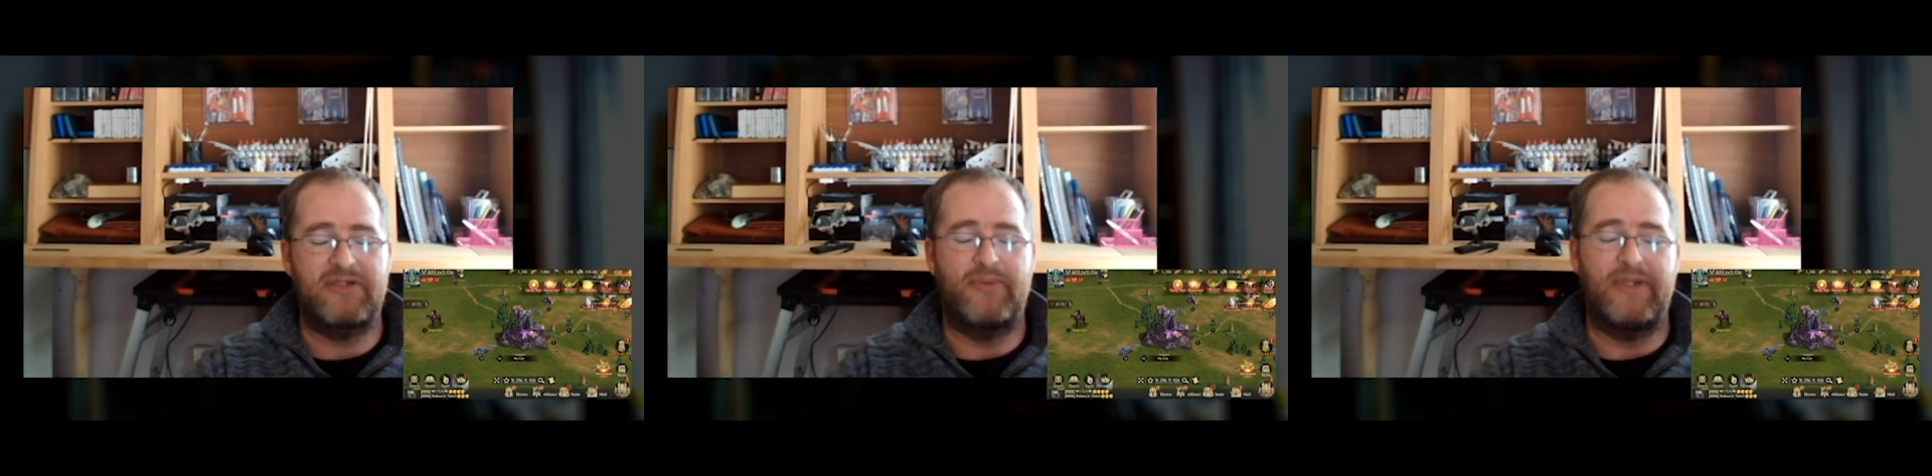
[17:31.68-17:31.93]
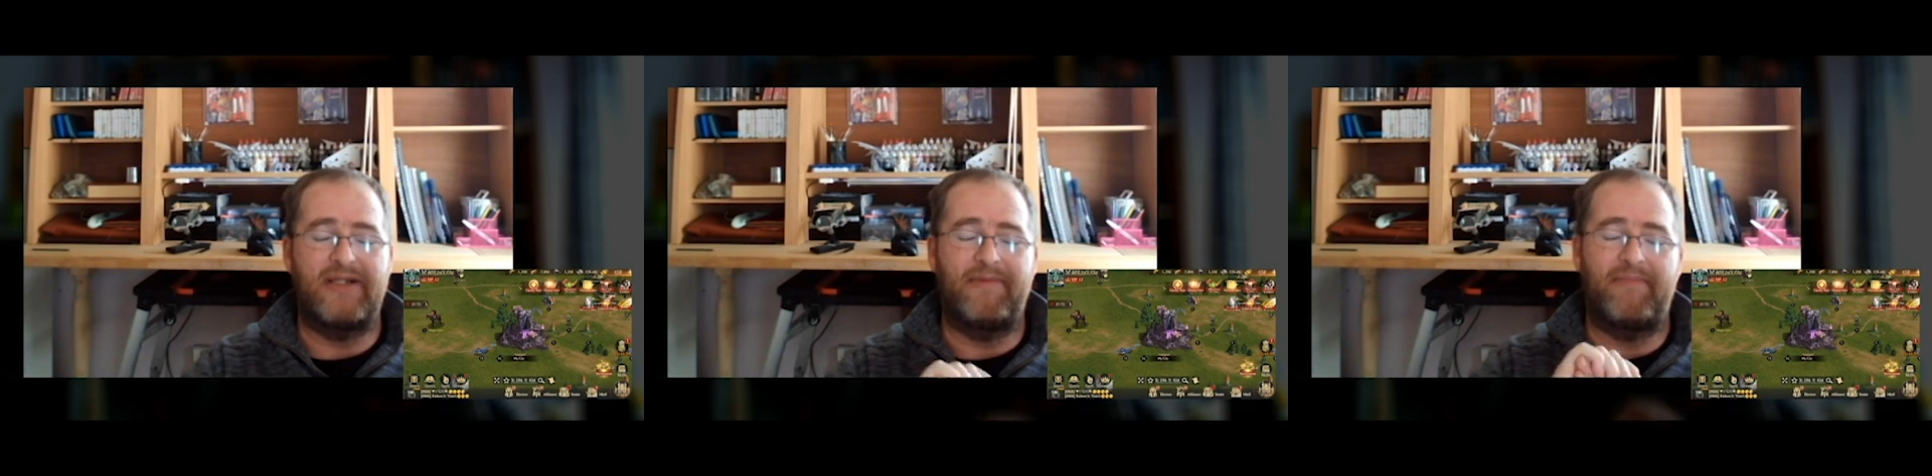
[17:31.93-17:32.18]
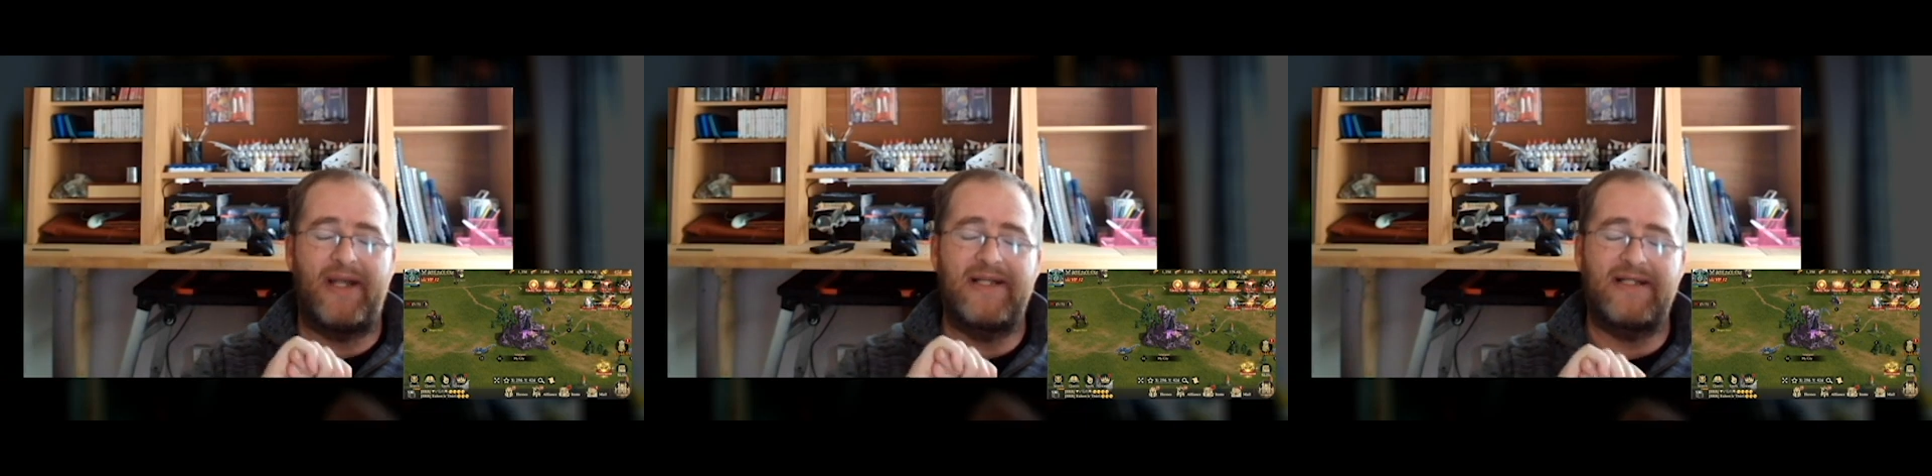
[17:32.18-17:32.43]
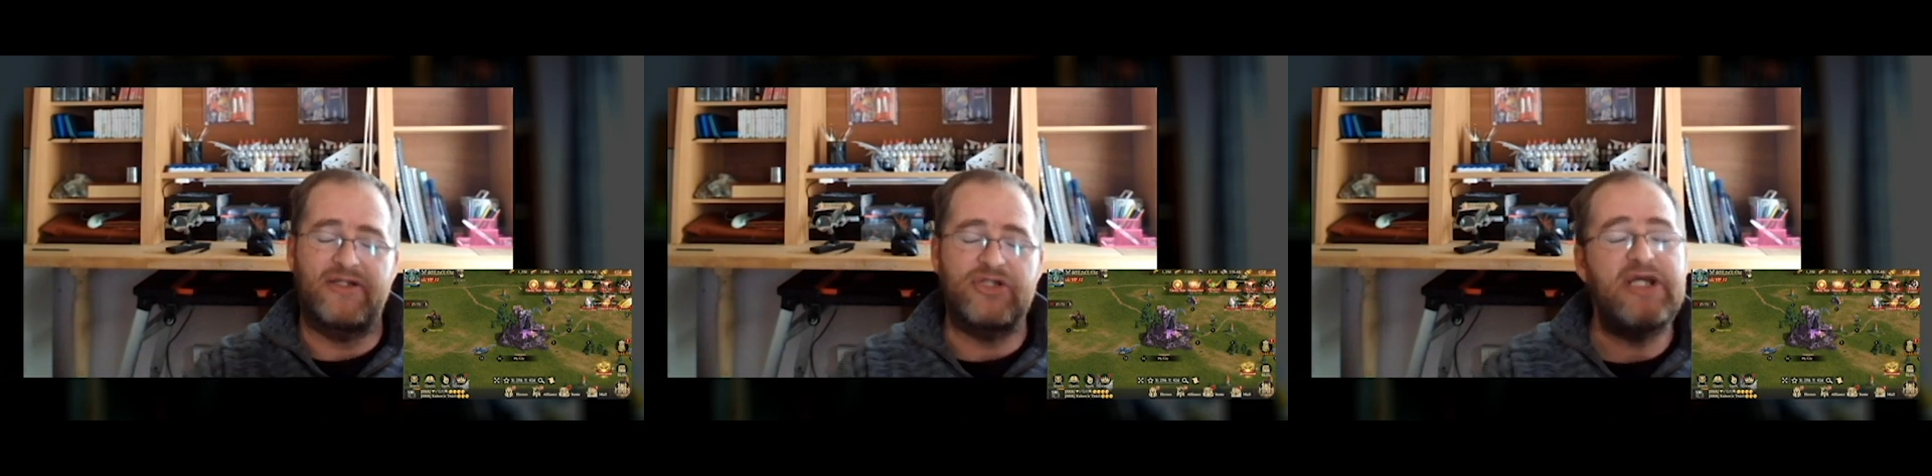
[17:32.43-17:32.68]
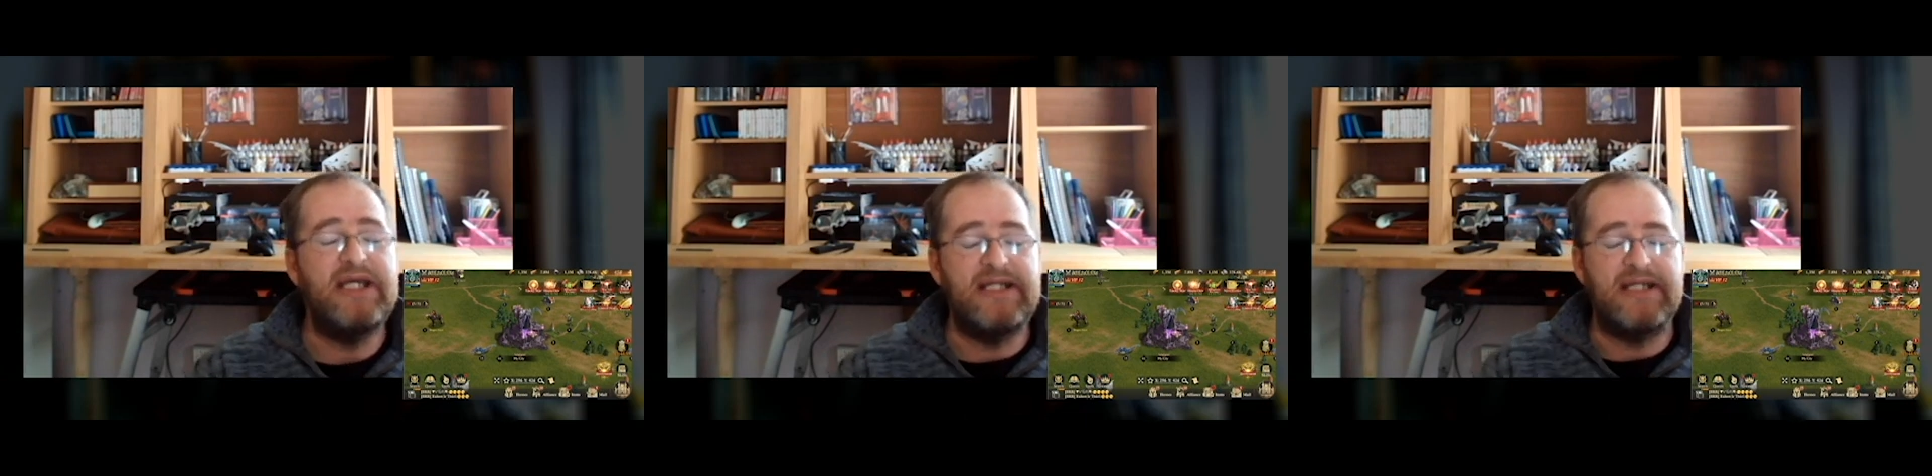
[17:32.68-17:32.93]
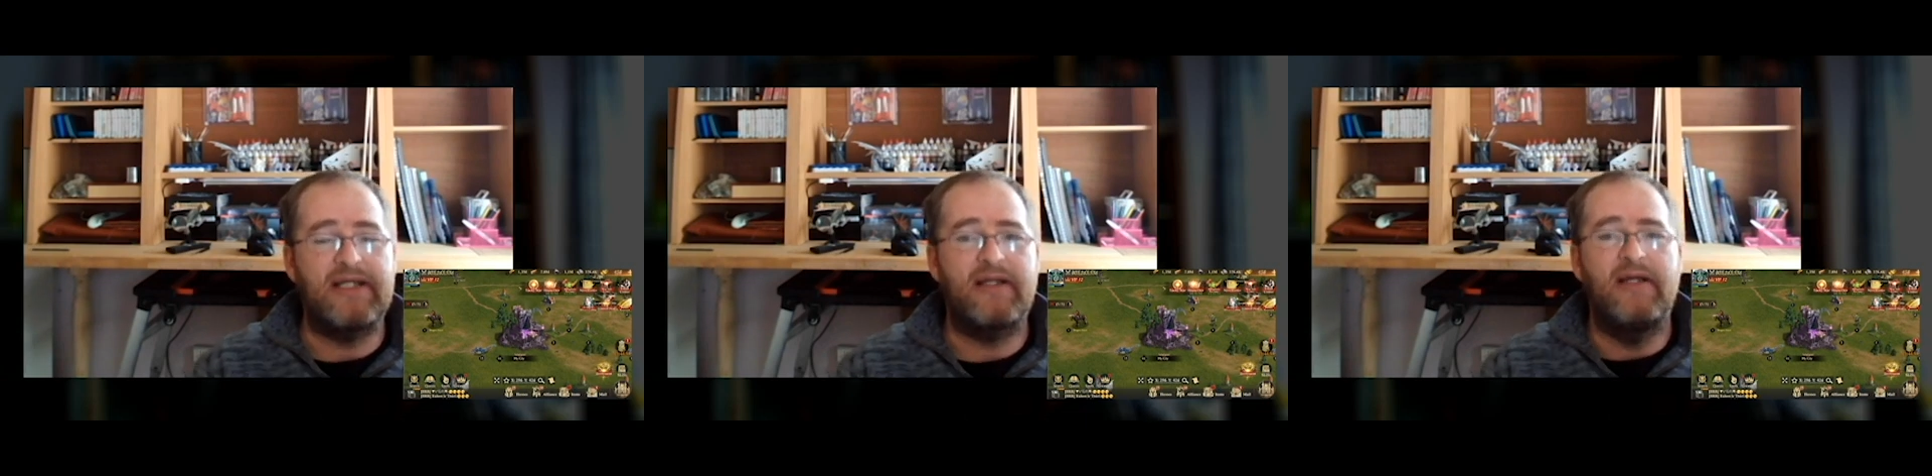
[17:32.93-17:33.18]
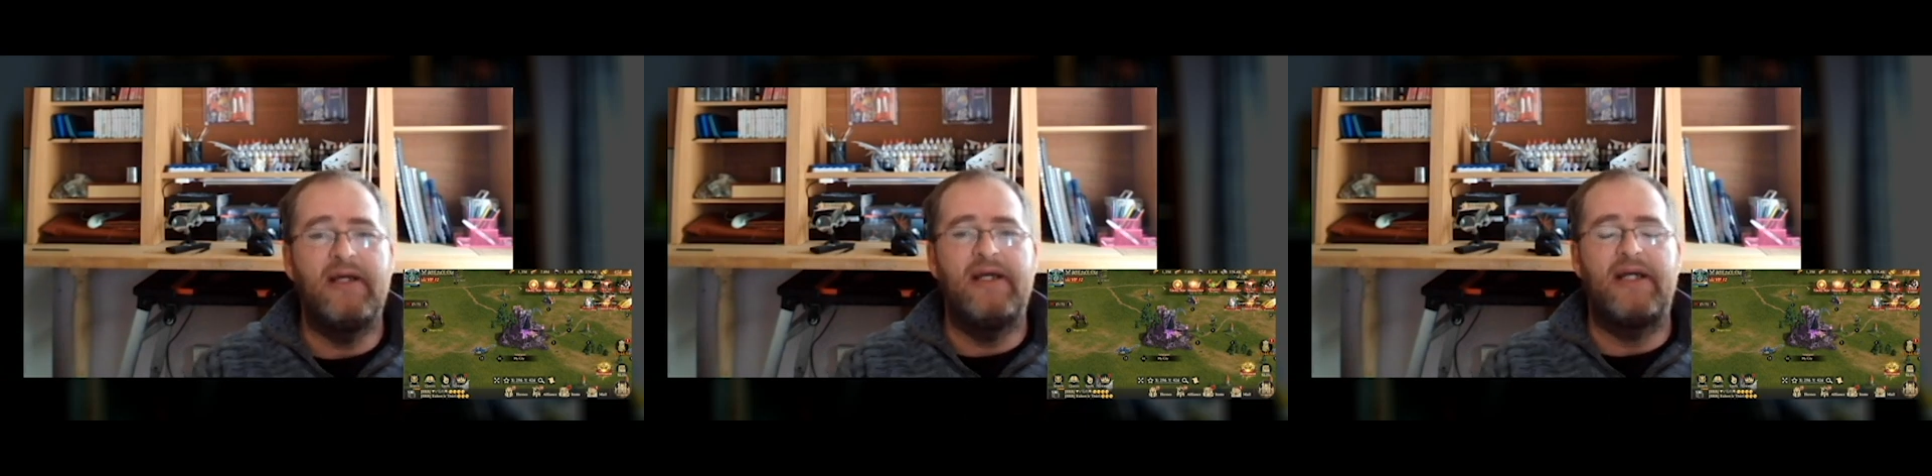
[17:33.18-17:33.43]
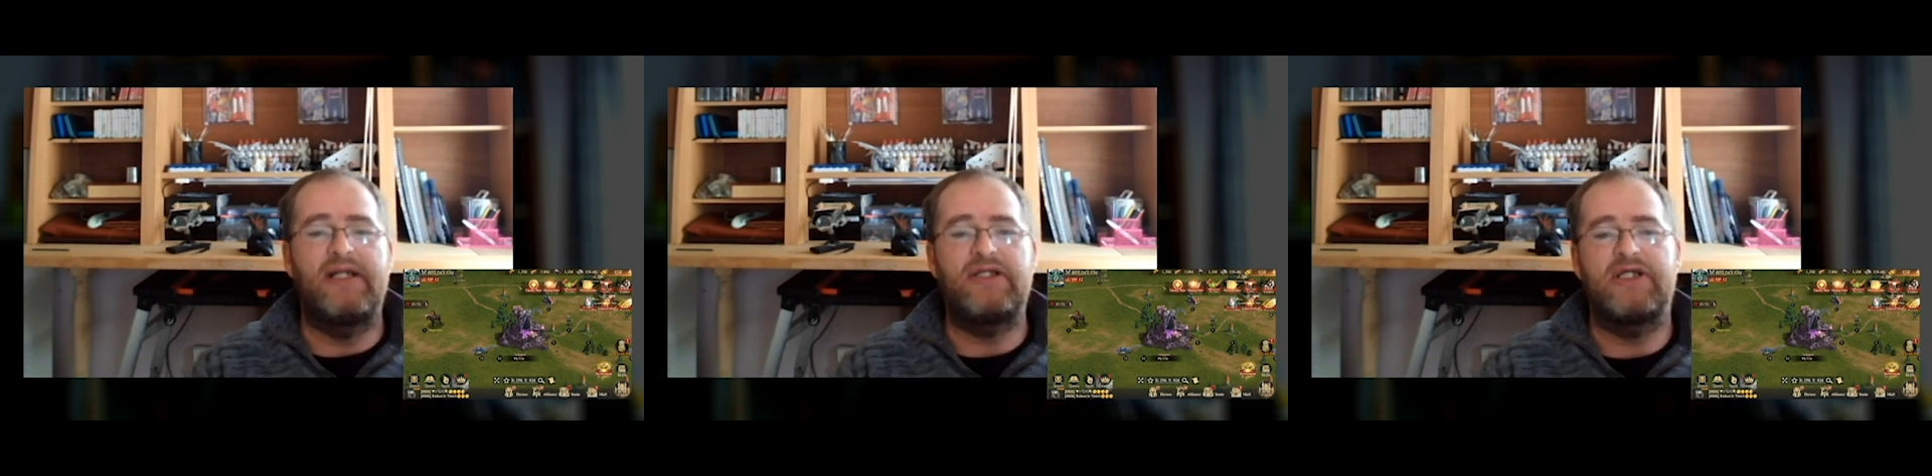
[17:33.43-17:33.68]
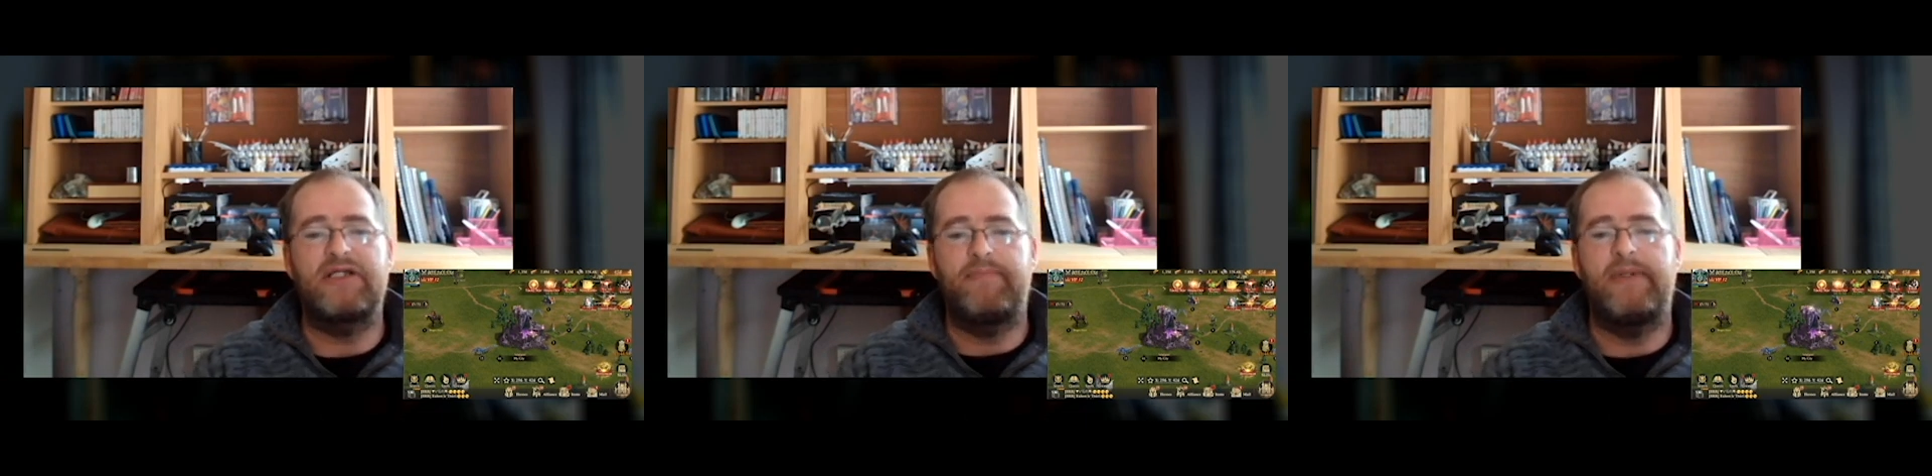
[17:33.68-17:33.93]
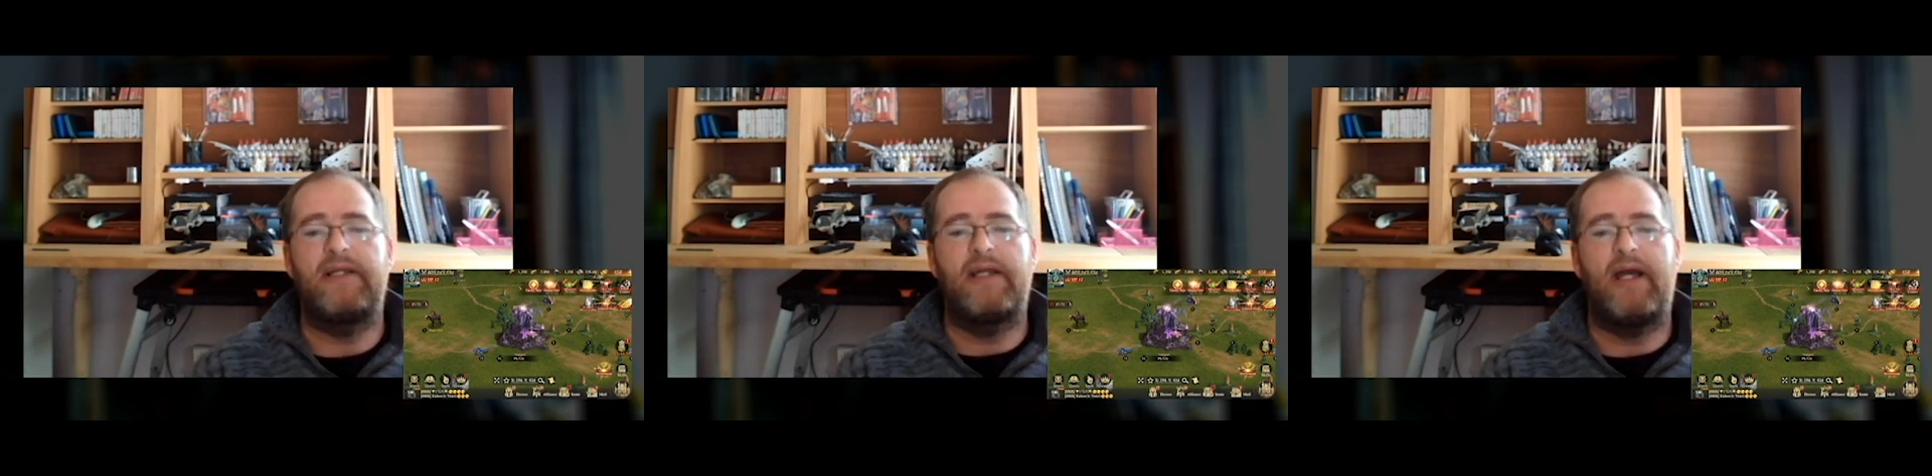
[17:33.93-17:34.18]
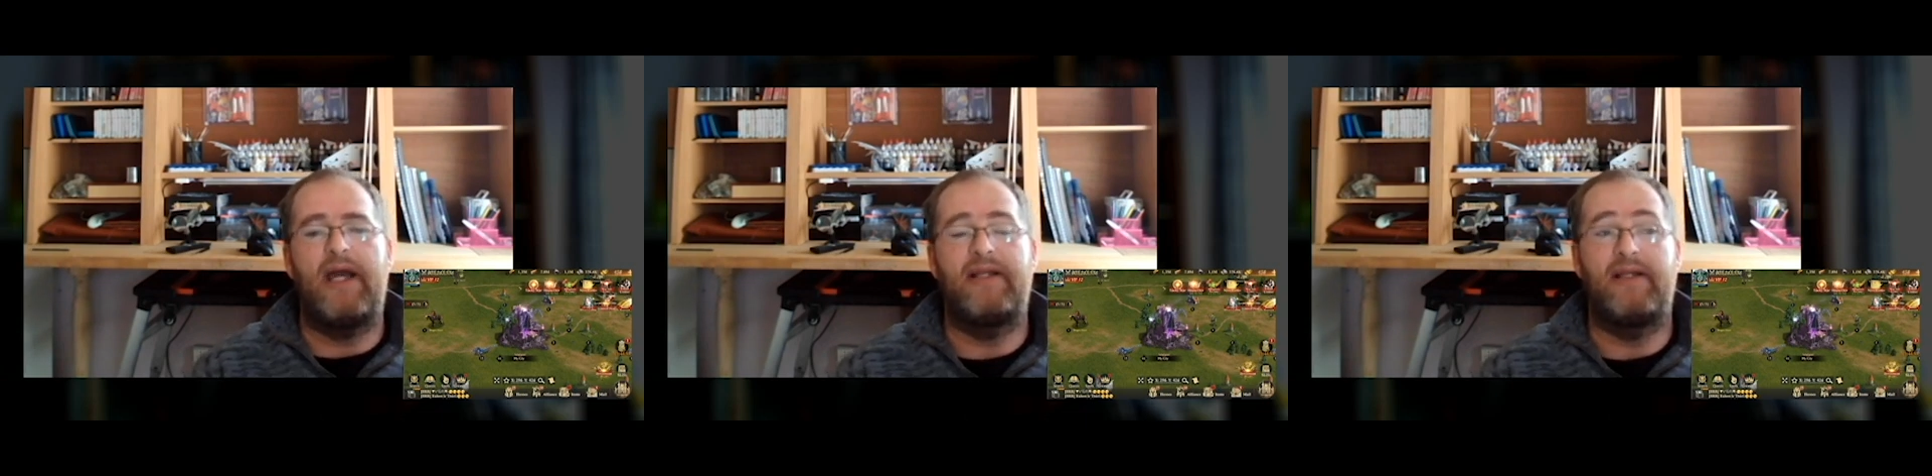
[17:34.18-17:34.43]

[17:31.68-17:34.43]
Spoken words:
the blatant cheating, it just became,